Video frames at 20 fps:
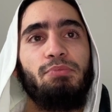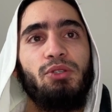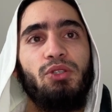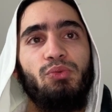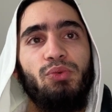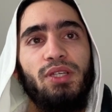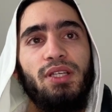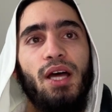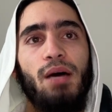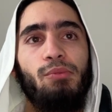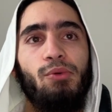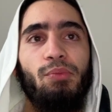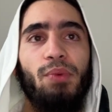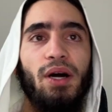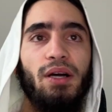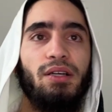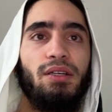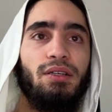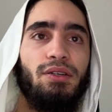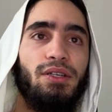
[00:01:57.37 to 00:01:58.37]
between Abu
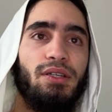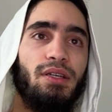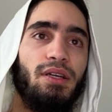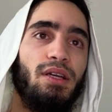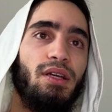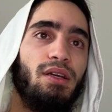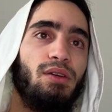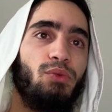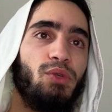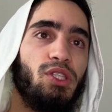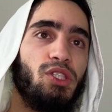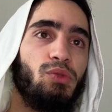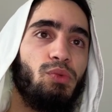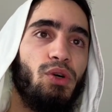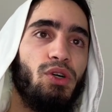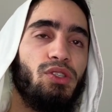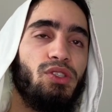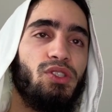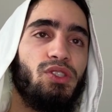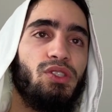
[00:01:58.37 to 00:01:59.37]
Bakr, which
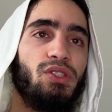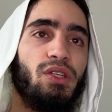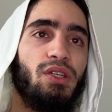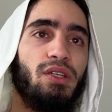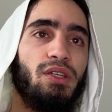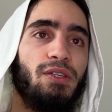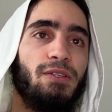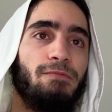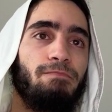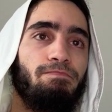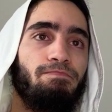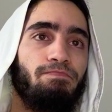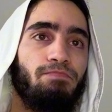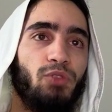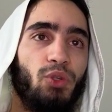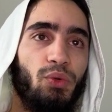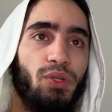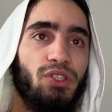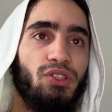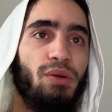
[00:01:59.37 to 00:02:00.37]
was
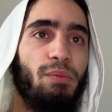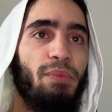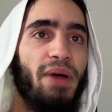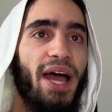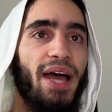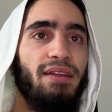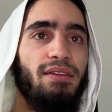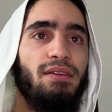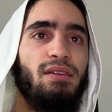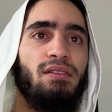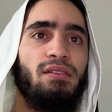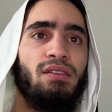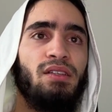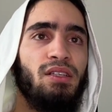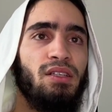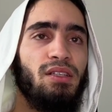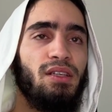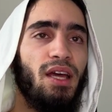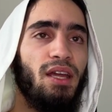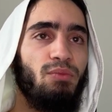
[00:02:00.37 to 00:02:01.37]
his companion
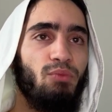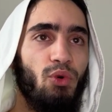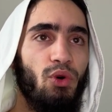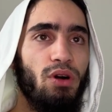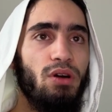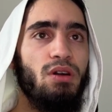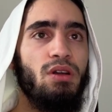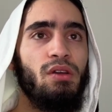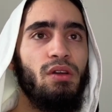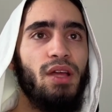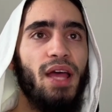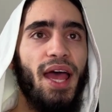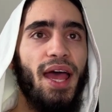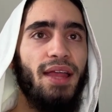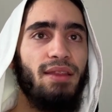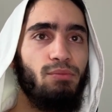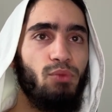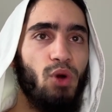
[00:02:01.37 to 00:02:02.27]
and more, and